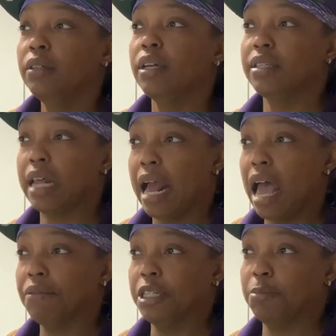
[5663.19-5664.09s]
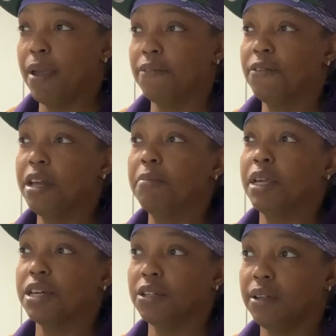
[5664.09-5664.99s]
is that I have respect for them
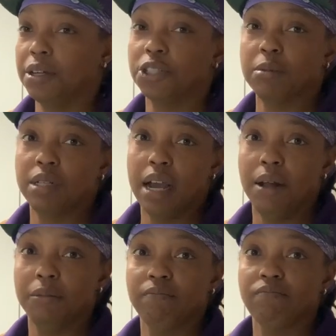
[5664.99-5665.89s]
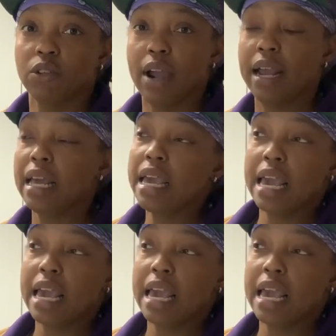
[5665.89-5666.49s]
because their leadership style, right?